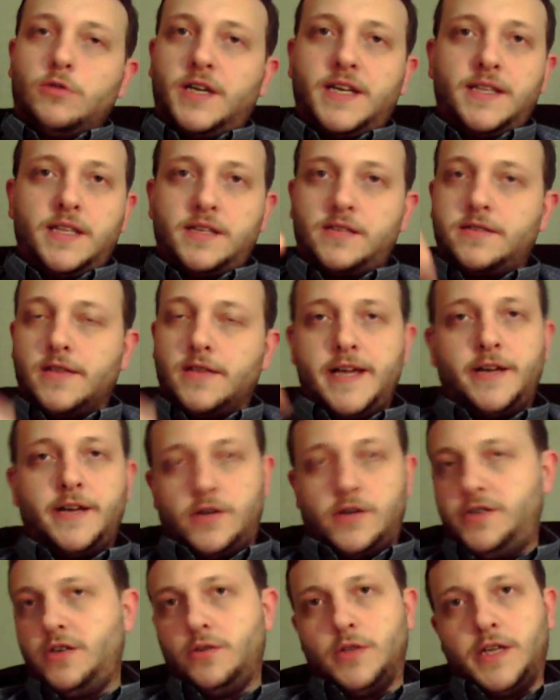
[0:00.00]
look at this link
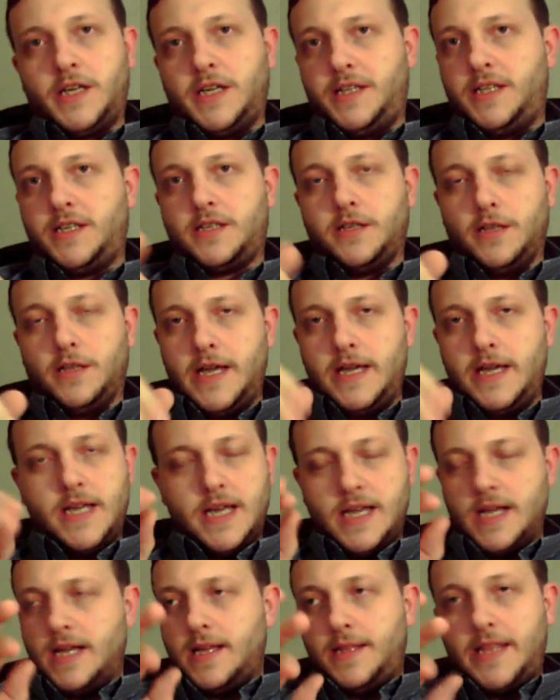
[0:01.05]
or do look at this link.
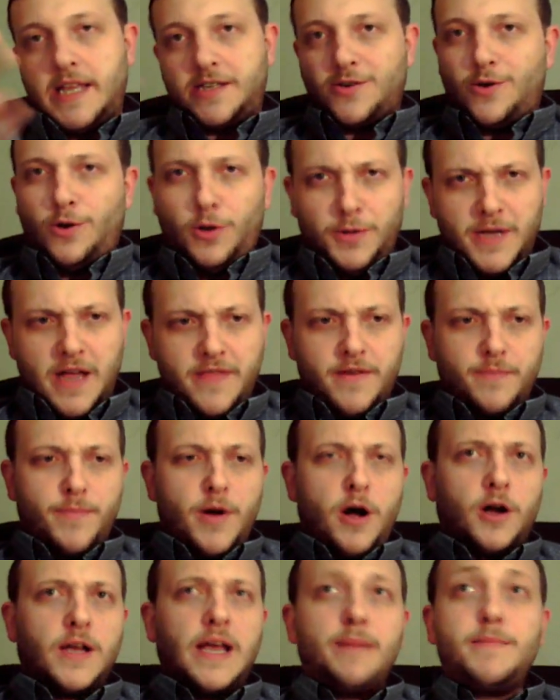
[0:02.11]
And that's a whole nother
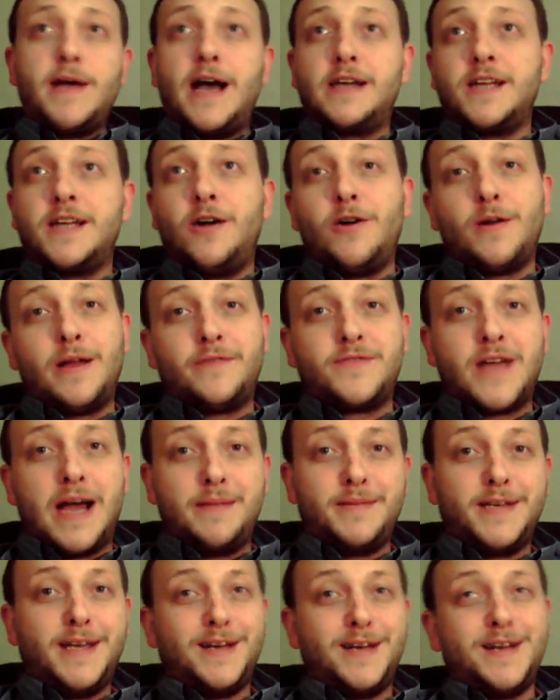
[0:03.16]
ballgame, guys. I don't have
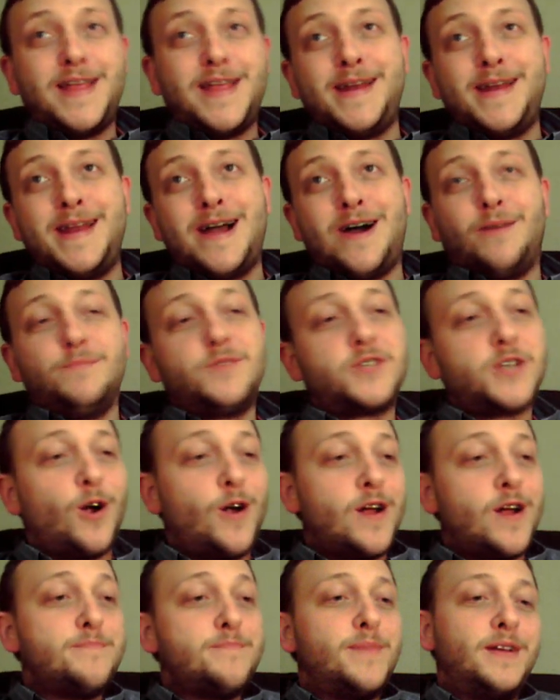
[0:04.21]
time to get into that now. I'm
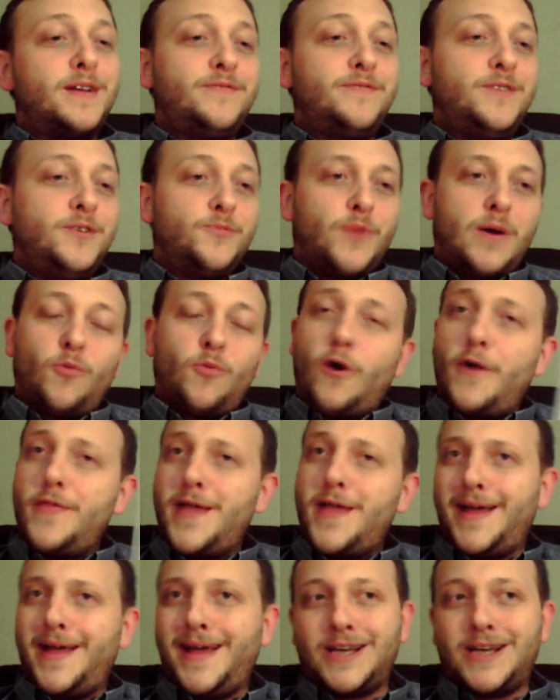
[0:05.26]
sorry, but if you want more on
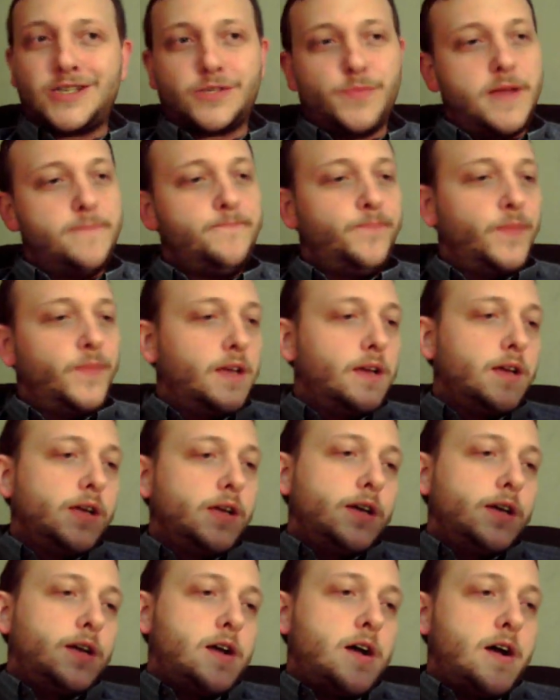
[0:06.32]
that, ask me.
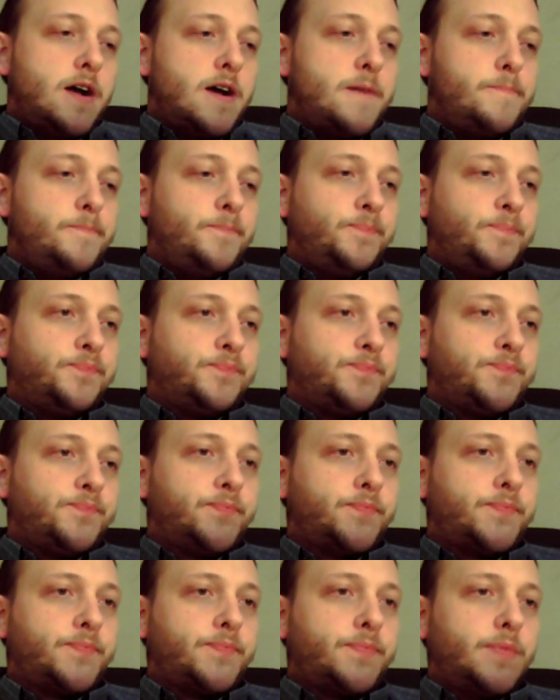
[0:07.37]
But
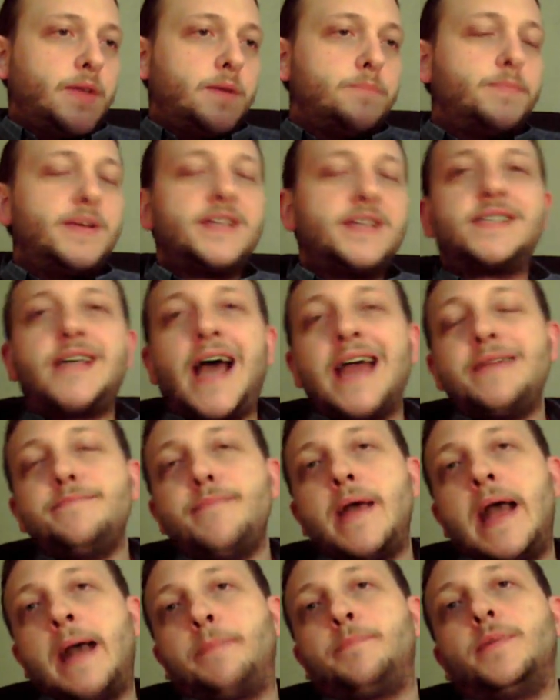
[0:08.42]
a
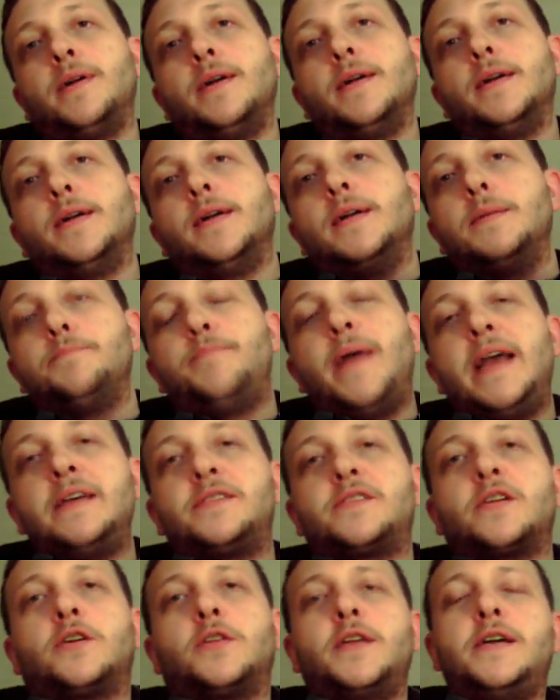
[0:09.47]
sitemap
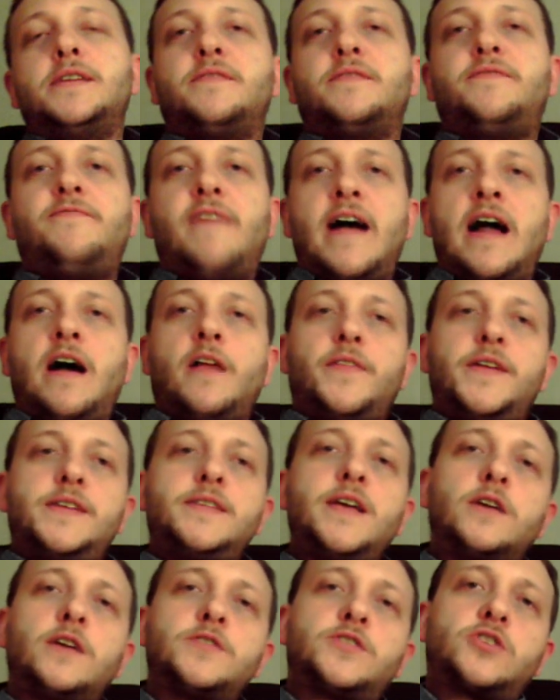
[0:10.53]
basically is a file that
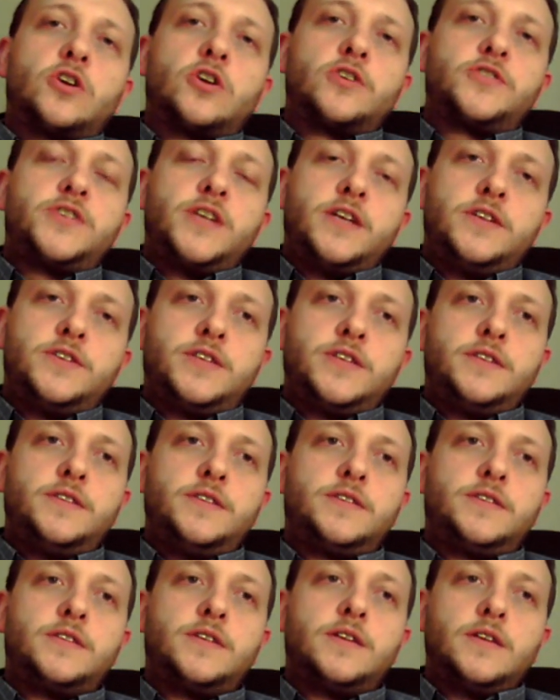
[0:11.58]
tells search
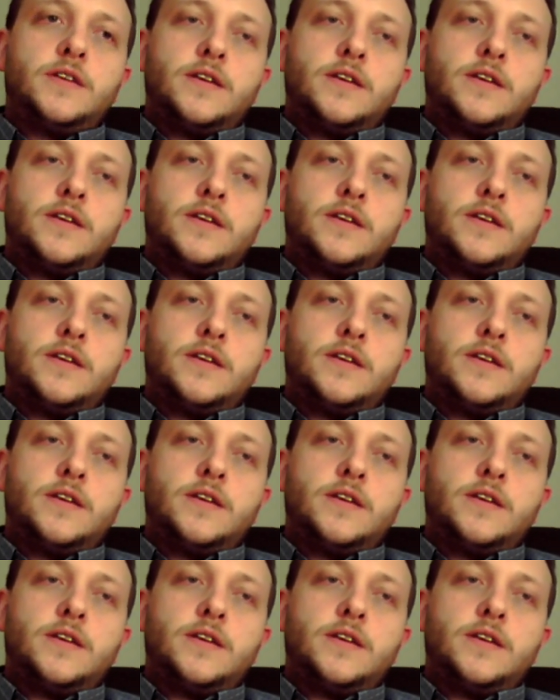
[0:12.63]
engines,